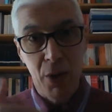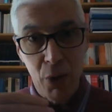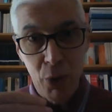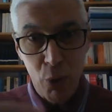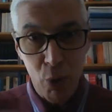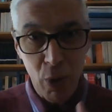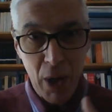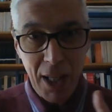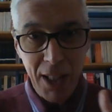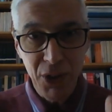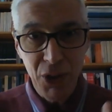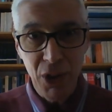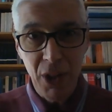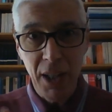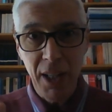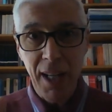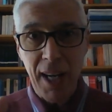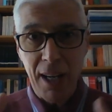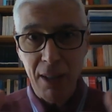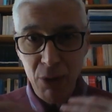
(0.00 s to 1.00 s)

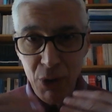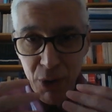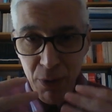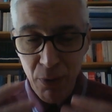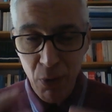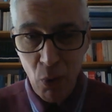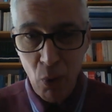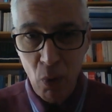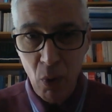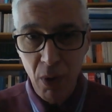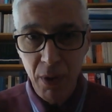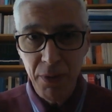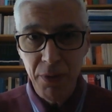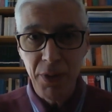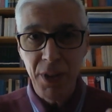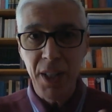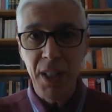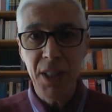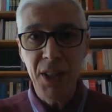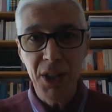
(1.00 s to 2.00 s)
Gradually, out of all
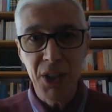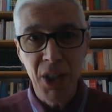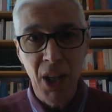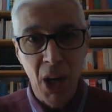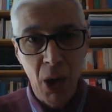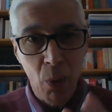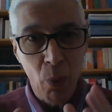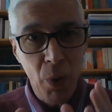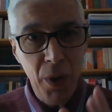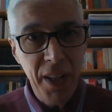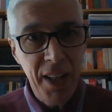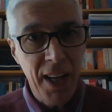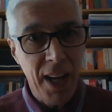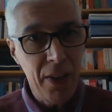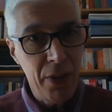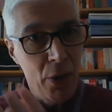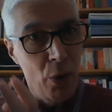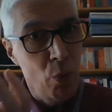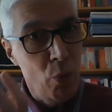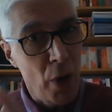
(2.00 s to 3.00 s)
of this, we
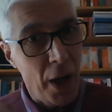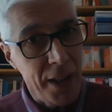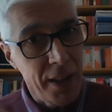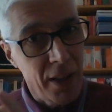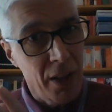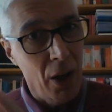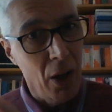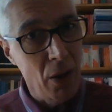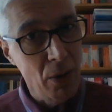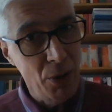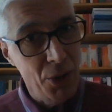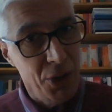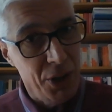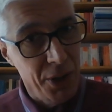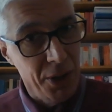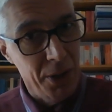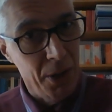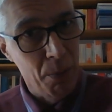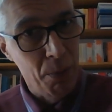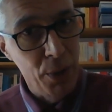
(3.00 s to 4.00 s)
get the red coats
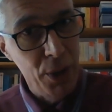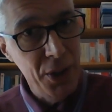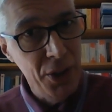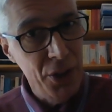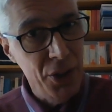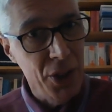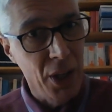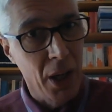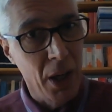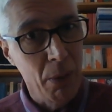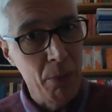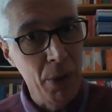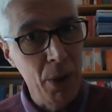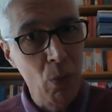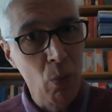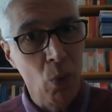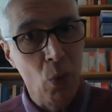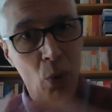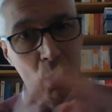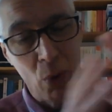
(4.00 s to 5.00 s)
that the British Army
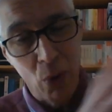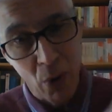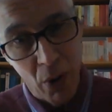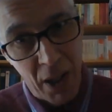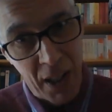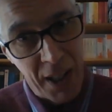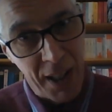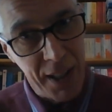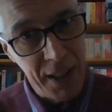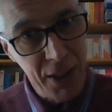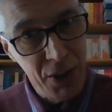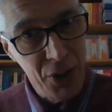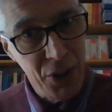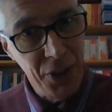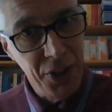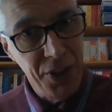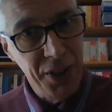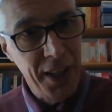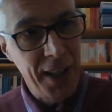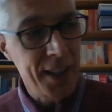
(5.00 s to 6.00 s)
wore into
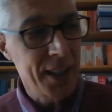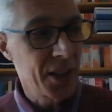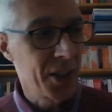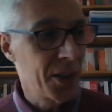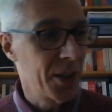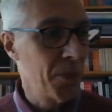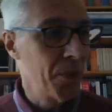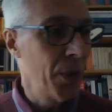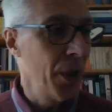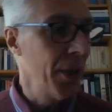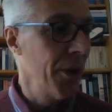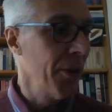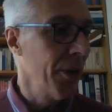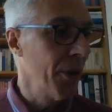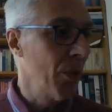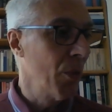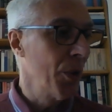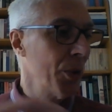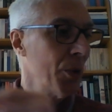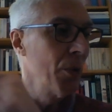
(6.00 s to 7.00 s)
the next
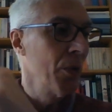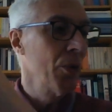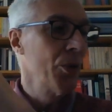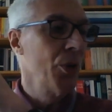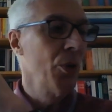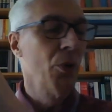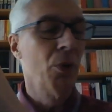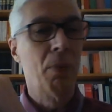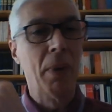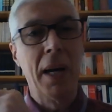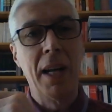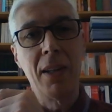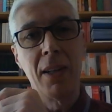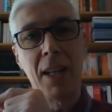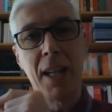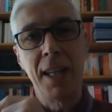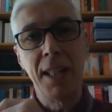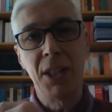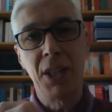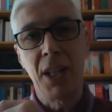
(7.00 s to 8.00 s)
period, which we'll do about
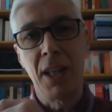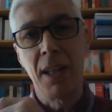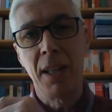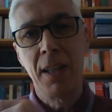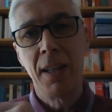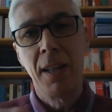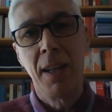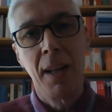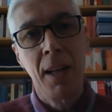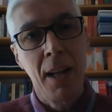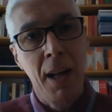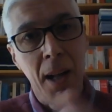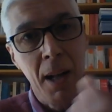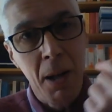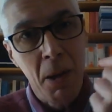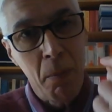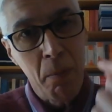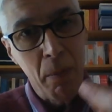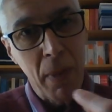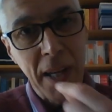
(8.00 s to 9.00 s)
later,
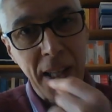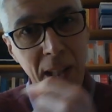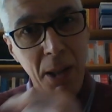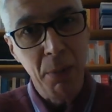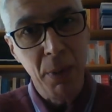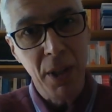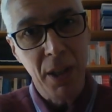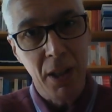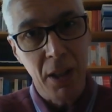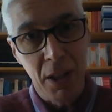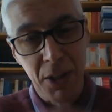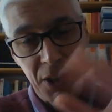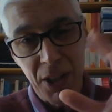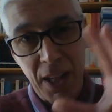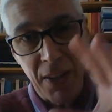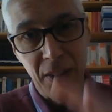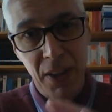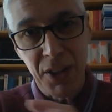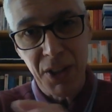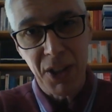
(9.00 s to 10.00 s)
mainly because
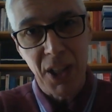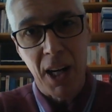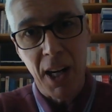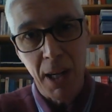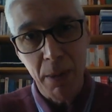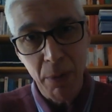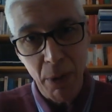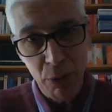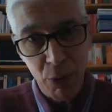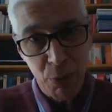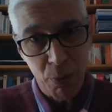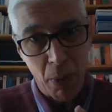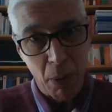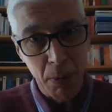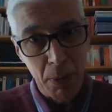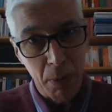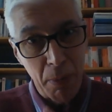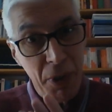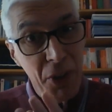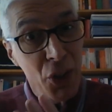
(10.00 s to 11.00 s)
at the time it was
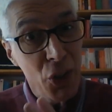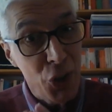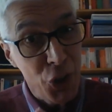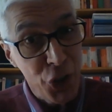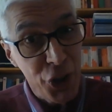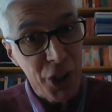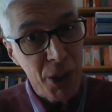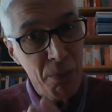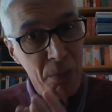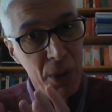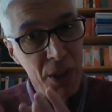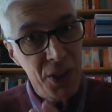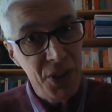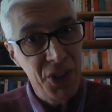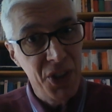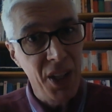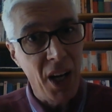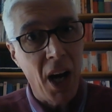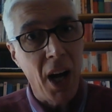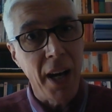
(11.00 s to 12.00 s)
probably the
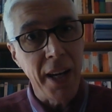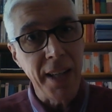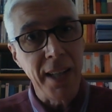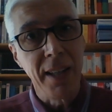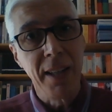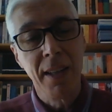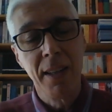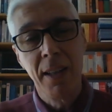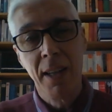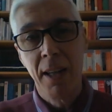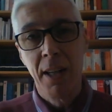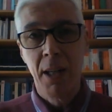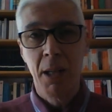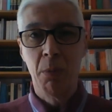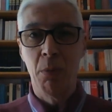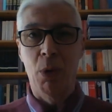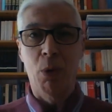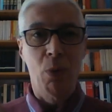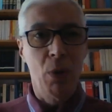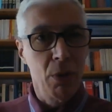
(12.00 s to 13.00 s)
cheapest dye,
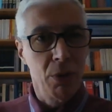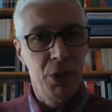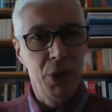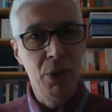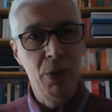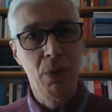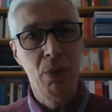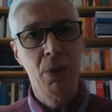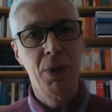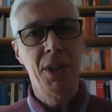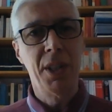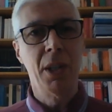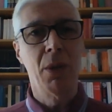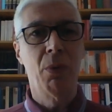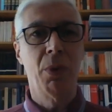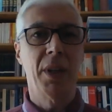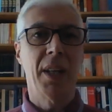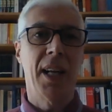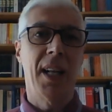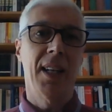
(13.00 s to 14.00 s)
but we'll deal
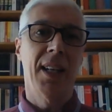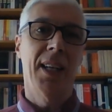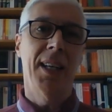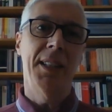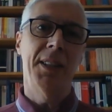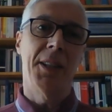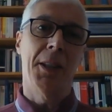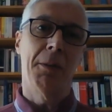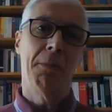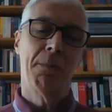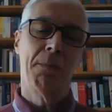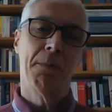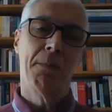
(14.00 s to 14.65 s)
with that later.